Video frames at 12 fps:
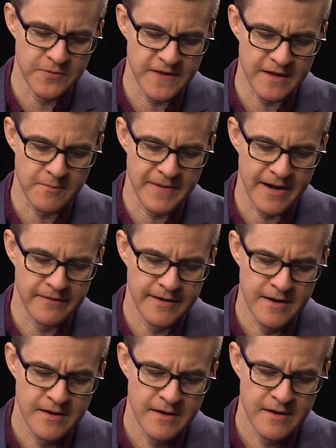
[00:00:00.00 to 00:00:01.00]
think about
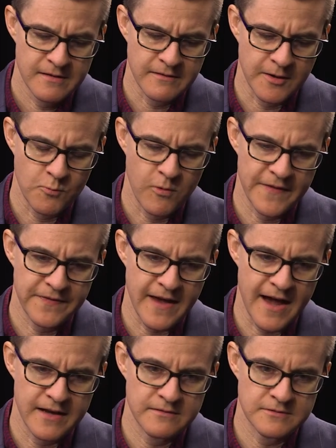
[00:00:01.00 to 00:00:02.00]
what
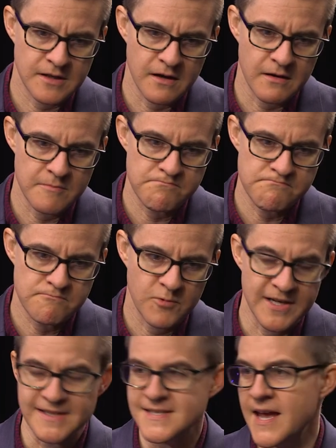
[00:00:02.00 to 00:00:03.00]
that
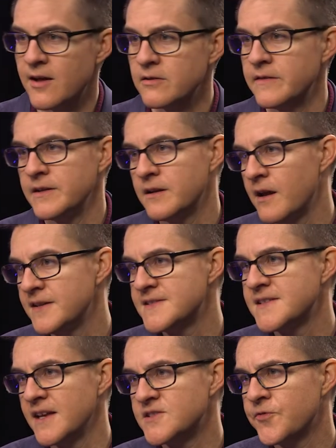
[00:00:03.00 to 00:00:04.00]
would entail in the United
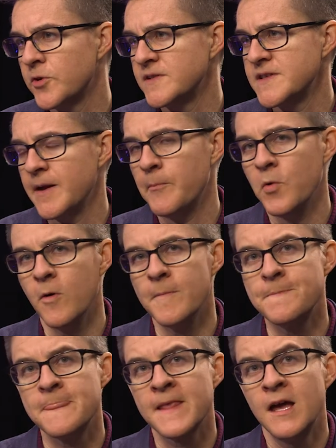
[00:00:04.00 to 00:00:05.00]
States, for example,
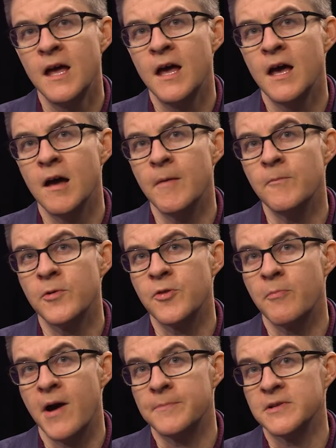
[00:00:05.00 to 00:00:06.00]
with a
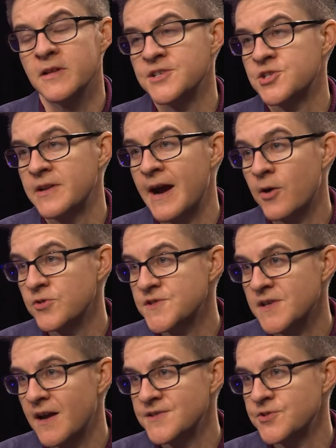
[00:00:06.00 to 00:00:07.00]
population our
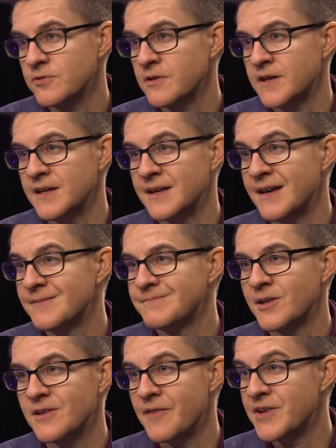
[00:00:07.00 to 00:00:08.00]
size, you're looking at
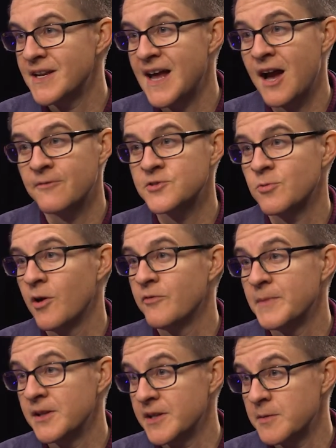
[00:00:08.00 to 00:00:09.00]
11.5, 12
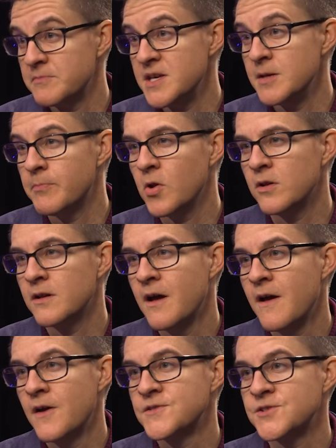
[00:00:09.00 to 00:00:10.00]
million people.
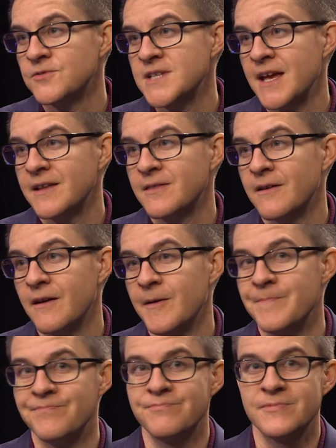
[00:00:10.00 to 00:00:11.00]
So take
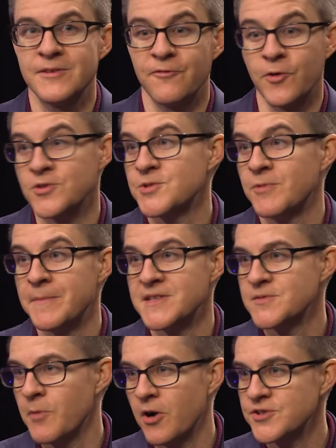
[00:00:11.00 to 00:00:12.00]
the first
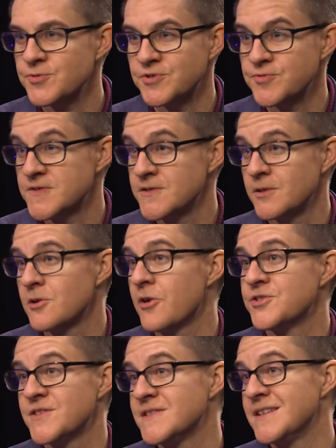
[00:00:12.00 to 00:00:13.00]
Women's March, which was the
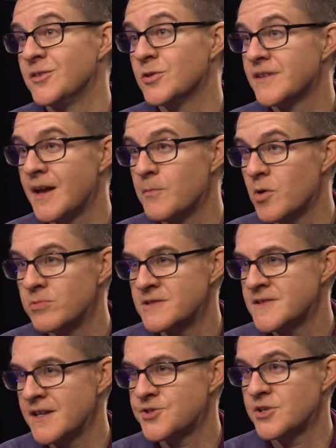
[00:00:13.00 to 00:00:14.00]
largest single-day
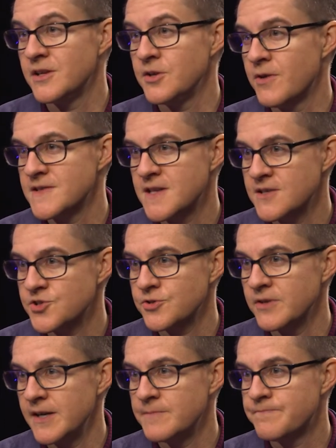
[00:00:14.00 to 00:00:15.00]
mobilization in U.S.
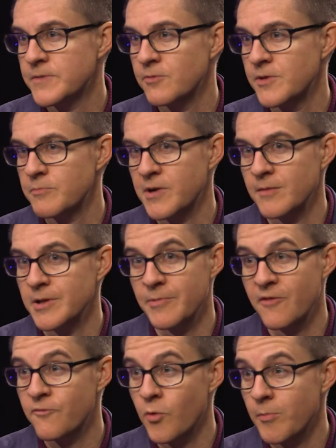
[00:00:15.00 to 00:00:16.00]
history, with probably
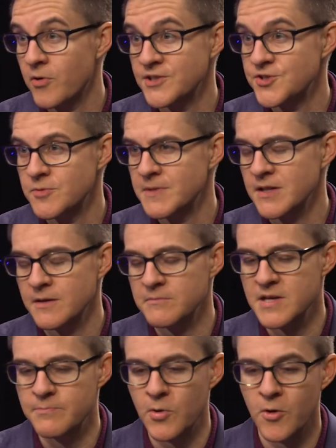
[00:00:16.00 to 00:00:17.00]
about 4.2 million
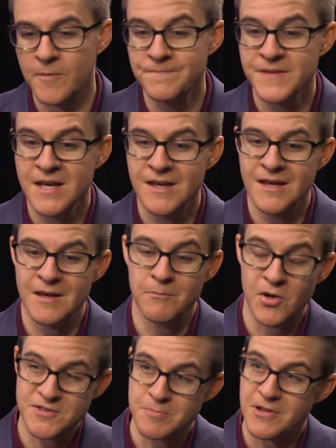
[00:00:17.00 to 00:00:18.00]
people.
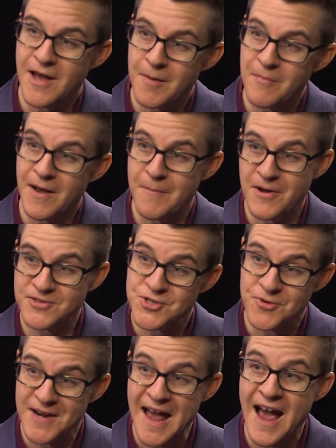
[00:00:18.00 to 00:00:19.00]
Multiply it by about
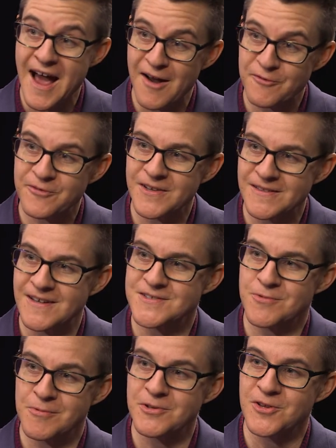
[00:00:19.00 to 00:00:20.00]
2.5, and
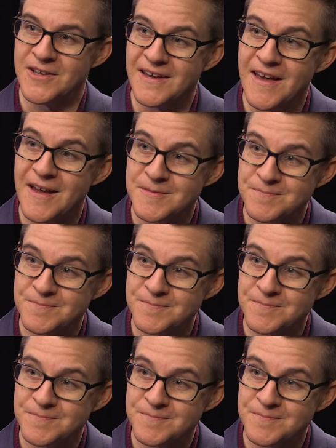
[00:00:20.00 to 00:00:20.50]
that's what we're looking at.